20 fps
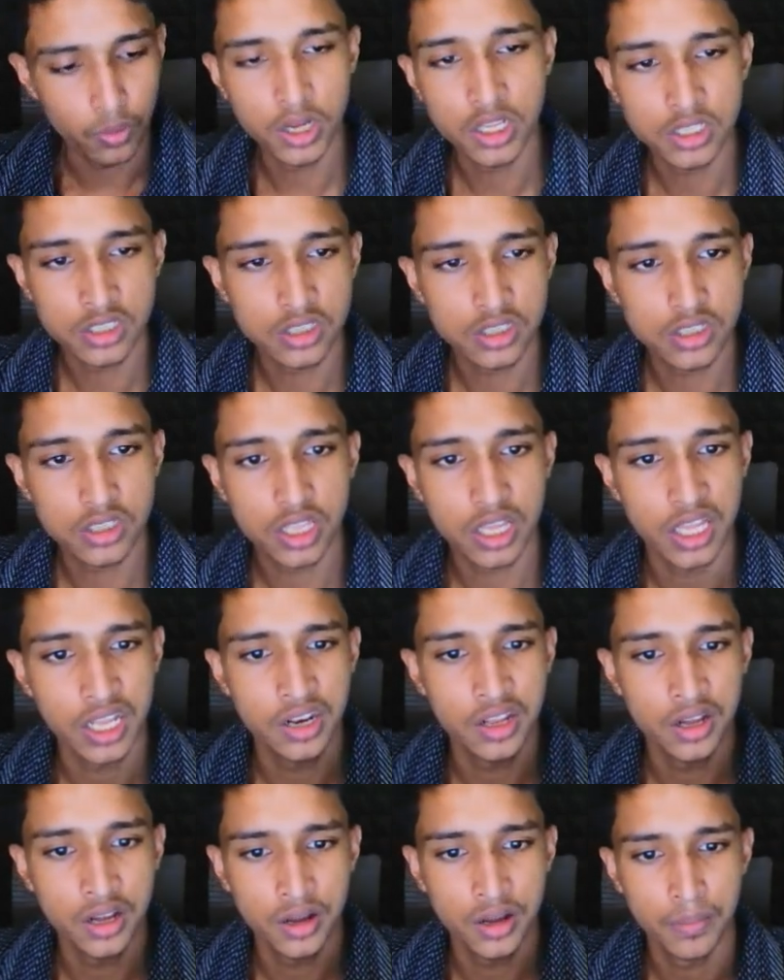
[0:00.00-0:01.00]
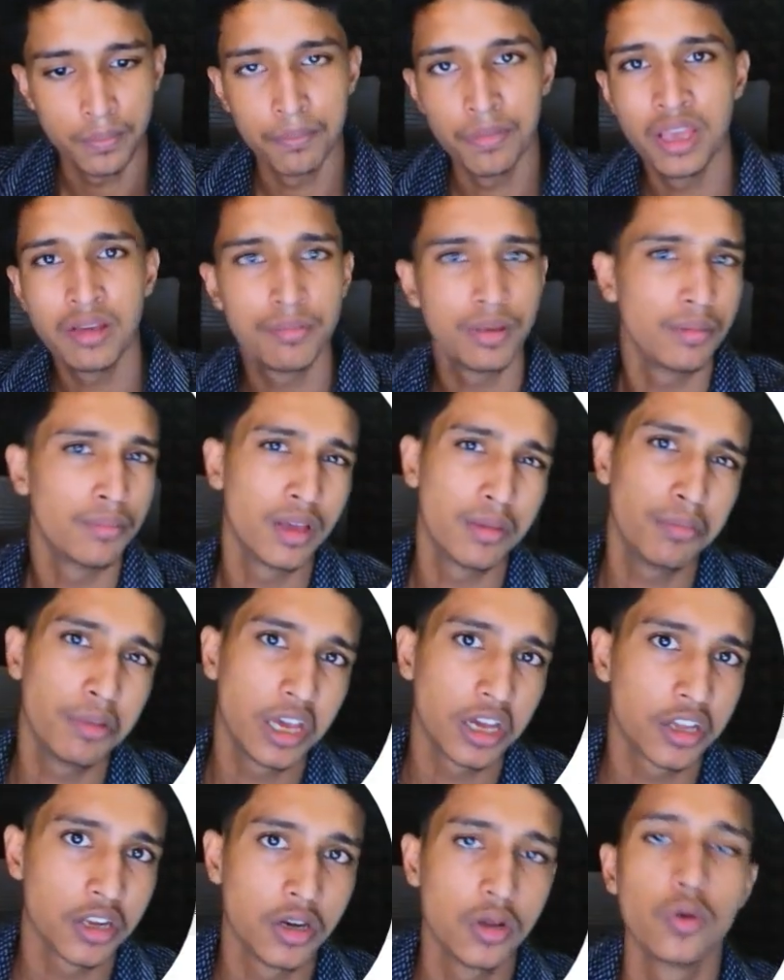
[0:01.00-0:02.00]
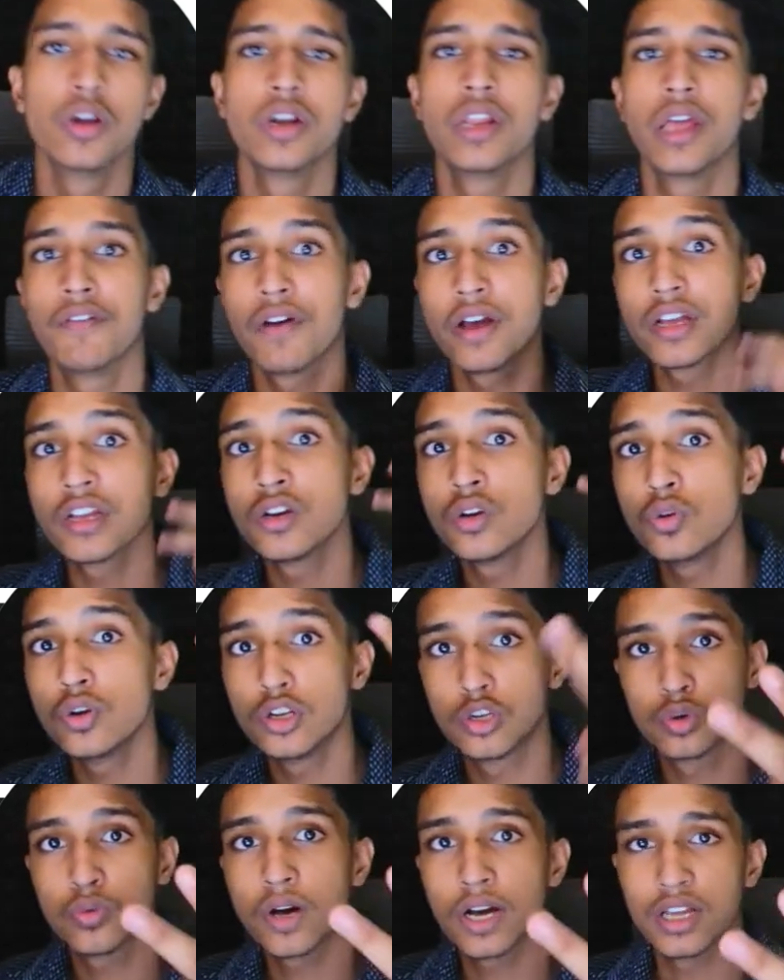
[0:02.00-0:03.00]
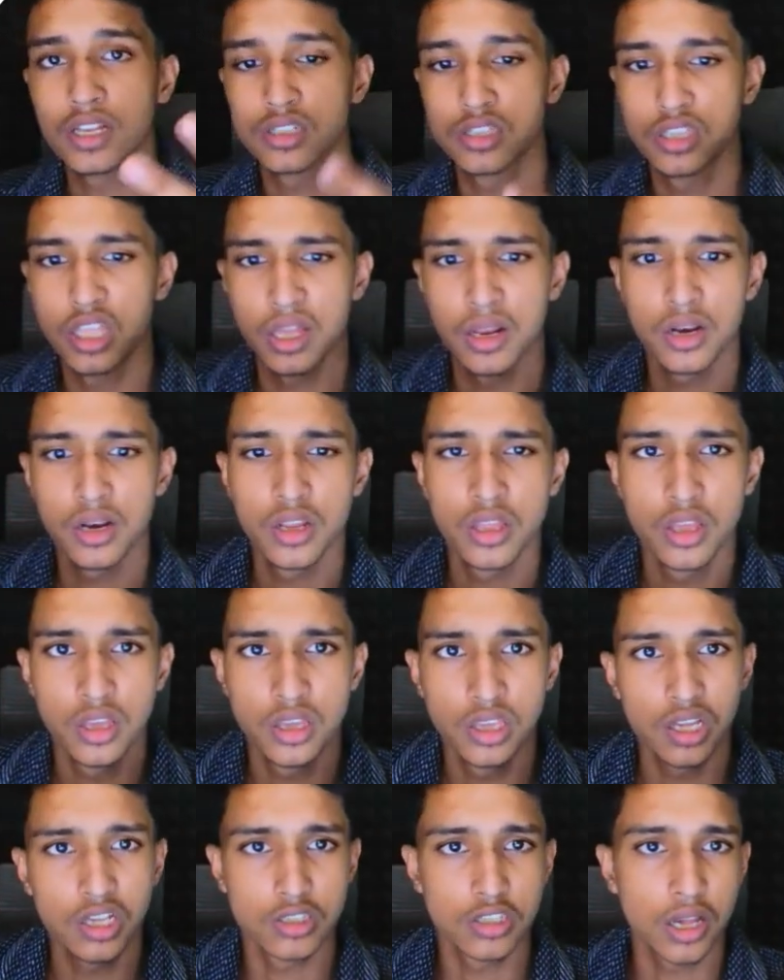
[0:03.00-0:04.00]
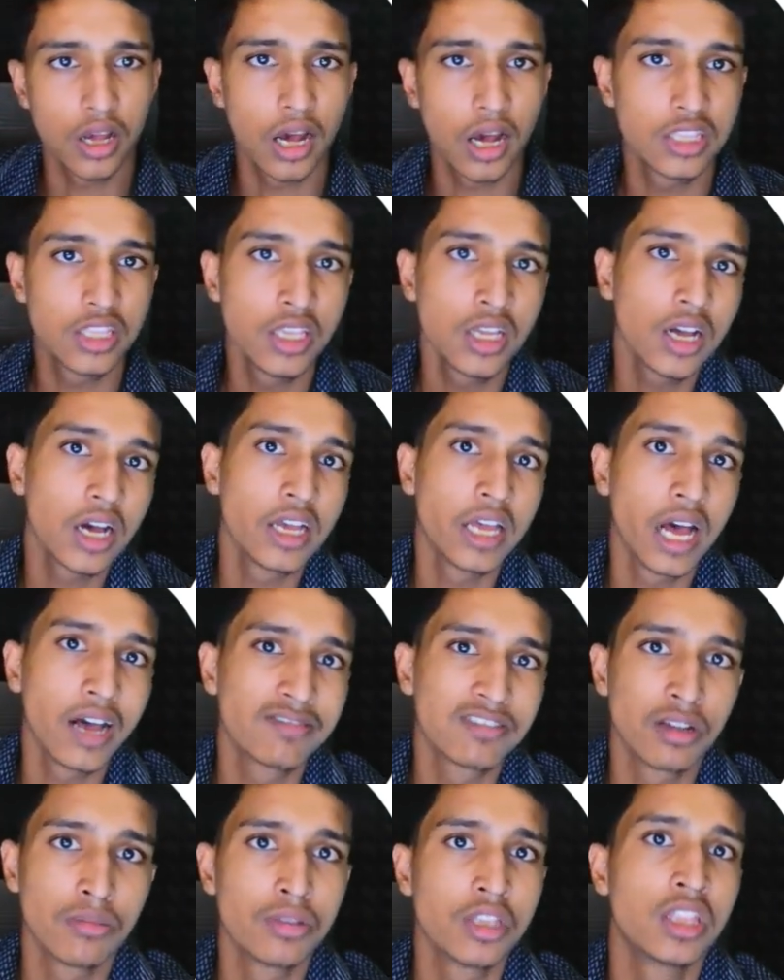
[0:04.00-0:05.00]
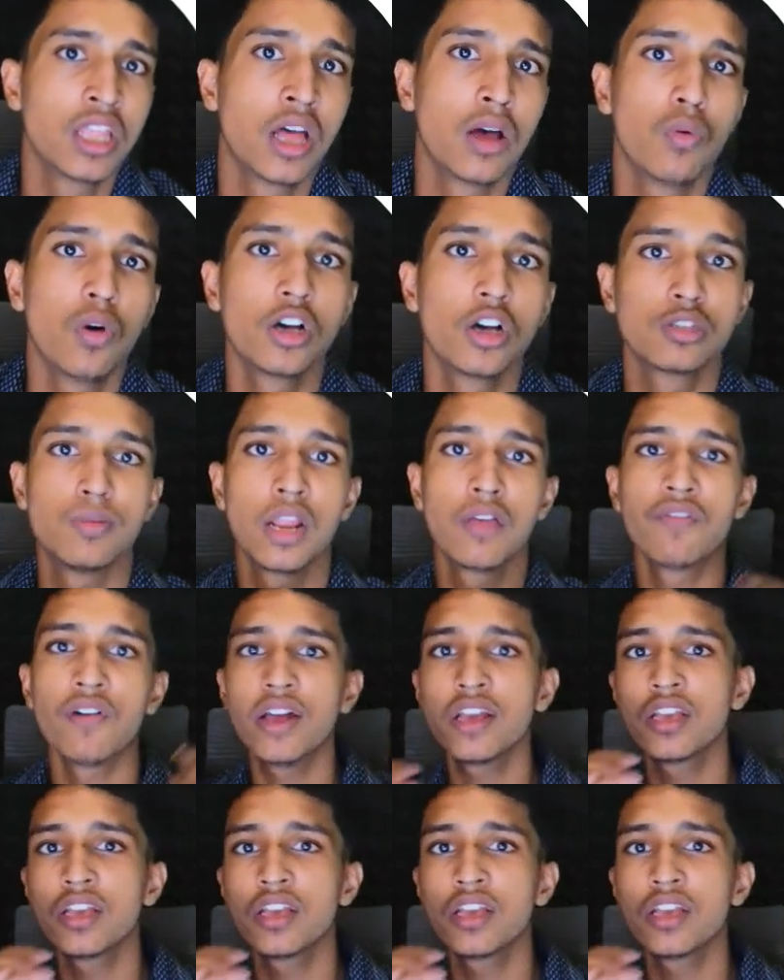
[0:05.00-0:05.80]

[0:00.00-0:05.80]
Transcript: once, then maybe I can do it. If I can do it twice, then yes, I think I have something that works. But